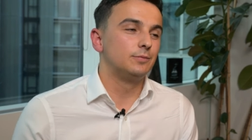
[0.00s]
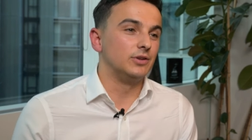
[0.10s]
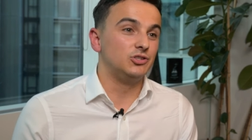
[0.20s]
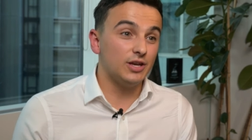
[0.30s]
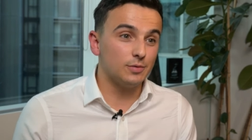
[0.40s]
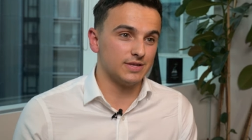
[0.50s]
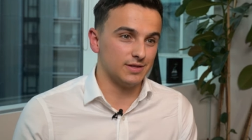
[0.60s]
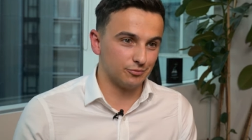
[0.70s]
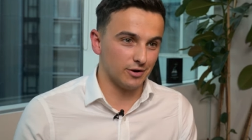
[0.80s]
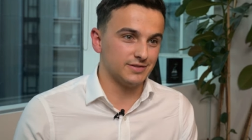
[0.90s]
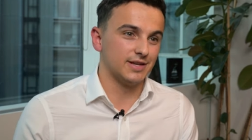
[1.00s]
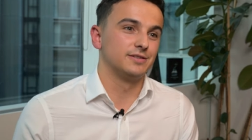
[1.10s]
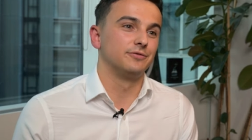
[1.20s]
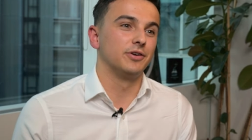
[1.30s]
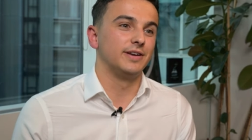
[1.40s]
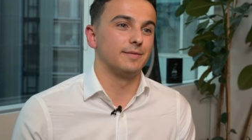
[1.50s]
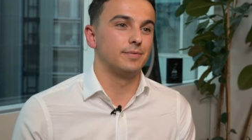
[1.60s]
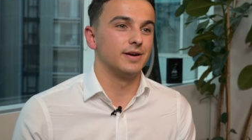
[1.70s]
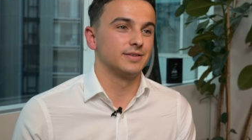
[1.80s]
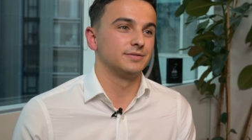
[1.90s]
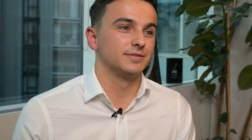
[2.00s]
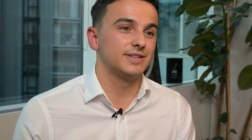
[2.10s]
when she was in the process of reading personal